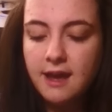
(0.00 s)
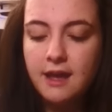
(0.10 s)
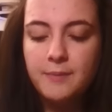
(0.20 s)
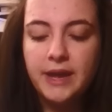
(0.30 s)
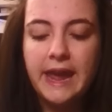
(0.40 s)

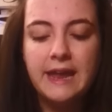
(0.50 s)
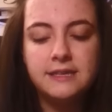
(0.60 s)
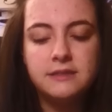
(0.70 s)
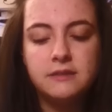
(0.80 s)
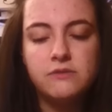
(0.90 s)
I
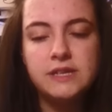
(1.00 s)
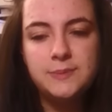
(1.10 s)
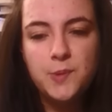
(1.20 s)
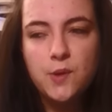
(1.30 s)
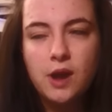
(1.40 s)
had
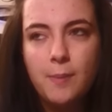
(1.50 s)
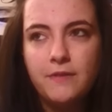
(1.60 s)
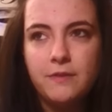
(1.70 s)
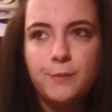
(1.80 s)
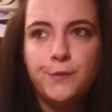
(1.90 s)
already bought a
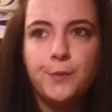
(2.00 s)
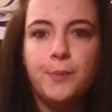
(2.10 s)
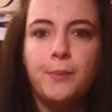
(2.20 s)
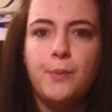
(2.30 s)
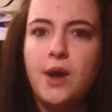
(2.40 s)
couple of them
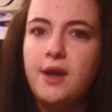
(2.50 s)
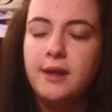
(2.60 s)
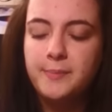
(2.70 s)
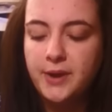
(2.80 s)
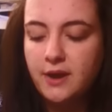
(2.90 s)
from work,
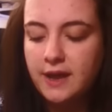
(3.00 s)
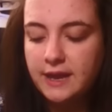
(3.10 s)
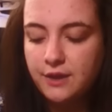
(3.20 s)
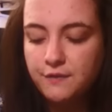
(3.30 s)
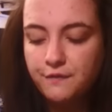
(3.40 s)
but
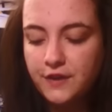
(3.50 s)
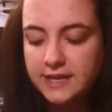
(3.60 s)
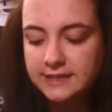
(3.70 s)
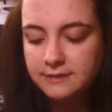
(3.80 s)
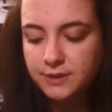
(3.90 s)
I couldn't
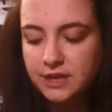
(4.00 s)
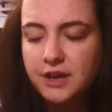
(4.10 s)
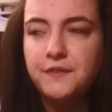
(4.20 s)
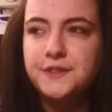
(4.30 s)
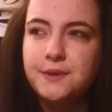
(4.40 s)
find, we
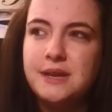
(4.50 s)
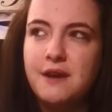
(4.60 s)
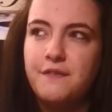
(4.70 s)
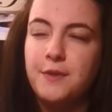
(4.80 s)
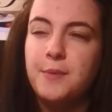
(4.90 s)
kind of sold
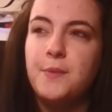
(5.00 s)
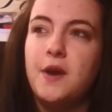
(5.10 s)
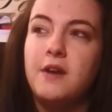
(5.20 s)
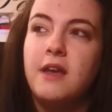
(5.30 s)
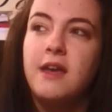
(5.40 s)
out of them at
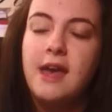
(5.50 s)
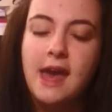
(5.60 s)
work,